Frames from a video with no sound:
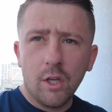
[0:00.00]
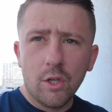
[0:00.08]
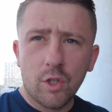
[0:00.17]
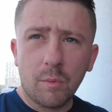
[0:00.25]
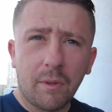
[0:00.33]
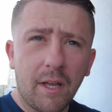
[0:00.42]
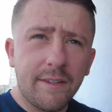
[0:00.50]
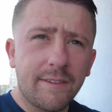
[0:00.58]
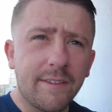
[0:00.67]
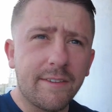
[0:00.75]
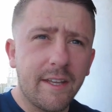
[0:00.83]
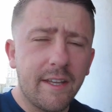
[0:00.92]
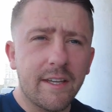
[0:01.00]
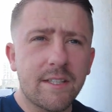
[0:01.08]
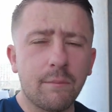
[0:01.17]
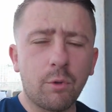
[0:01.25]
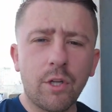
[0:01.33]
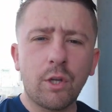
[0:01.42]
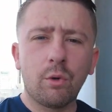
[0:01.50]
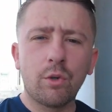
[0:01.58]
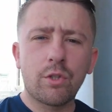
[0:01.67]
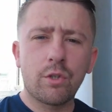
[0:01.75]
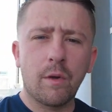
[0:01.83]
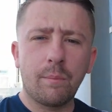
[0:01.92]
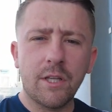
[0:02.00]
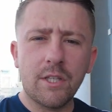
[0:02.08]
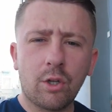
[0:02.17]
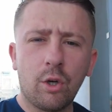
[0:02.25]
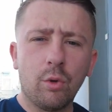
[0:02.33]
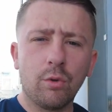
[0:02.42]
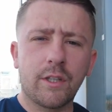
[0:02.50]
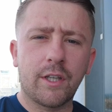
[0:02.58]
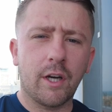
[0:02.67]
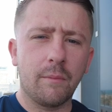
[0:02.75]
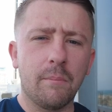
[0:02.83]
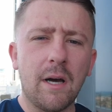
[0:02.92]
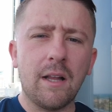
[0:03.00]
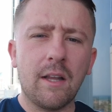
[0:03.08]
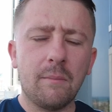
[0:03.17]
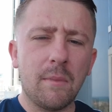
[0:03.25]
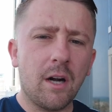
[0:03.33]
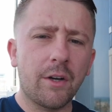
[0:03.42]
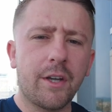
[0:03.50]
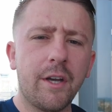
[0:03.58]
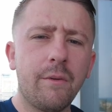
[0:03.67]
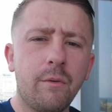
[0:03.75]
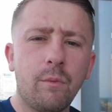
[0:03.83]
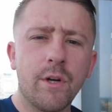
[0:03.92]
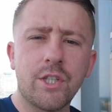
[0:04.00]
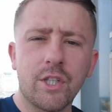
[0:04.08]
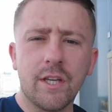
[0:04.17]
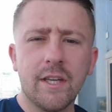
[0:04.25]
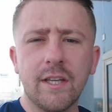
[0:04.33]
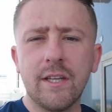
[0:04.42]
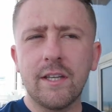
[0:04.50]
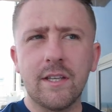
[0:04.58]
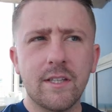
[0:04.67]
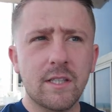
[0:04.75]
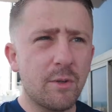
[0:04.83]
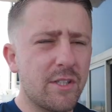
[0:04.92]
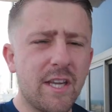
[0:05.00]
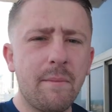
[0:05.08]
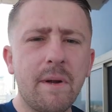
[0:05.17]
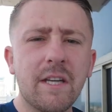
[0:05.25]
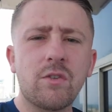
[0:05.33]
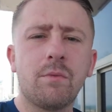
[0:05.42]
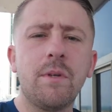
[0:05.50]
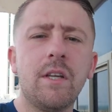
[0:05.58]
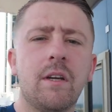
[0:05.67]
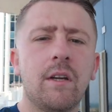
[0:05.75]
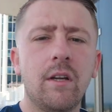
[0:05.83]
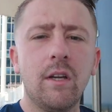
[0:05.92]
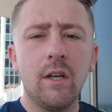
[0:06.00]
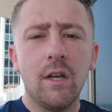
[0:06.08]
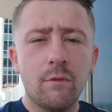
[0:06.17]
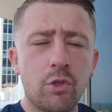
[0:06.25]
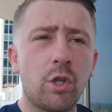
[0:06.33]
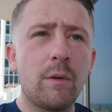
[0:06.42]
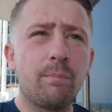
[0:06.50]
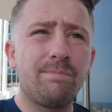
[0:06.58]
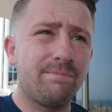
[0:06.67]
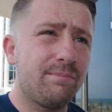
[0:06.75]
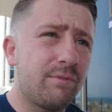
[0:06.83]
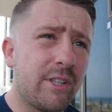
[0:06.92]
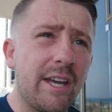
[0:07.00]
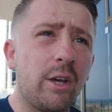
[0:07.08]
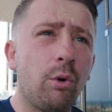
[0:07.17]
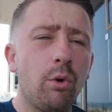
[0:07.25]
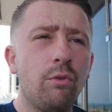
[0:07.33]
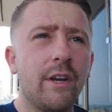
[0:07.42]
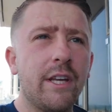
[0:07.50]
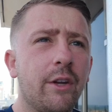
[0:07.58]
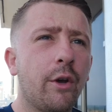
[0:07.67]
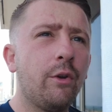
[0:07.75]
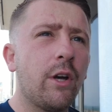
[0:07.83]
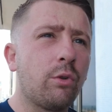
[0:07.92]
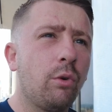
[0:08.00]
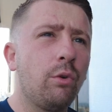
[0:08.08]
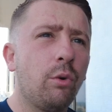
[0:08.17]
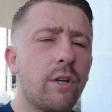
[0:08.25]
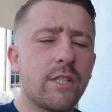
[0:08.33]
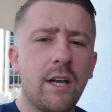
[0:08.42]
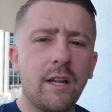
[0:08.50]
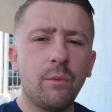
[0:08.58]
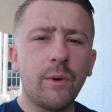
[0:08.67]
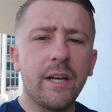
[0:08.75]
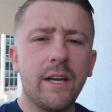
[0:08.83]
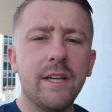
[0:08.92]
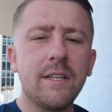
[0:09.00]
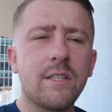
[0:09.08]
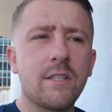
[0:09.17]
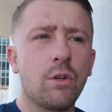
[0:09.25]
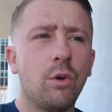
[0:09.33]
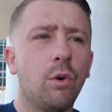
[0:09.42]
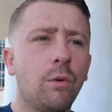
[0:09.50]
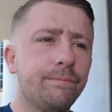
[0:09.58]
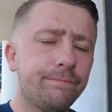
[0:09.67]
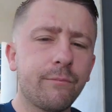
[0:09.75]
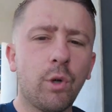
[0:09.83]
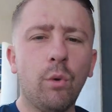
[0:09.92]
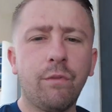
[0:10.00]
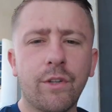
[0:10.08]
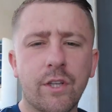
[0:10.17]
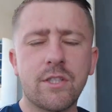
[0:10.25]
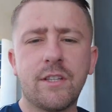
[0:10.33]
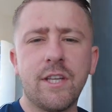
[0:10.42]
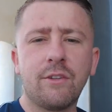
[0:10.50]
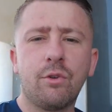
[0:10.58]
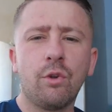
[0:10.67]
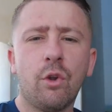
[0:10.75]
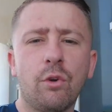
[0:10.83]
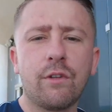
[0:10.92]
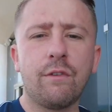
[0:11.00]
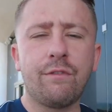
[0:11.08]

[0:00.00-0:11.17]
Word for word: So the plan today is I'm going to go to a place called Carmel Market, which is about 10 minutes from here. I'm just going to get going right now. I don't know exactly where it is, so hopefully it doesn't take too long to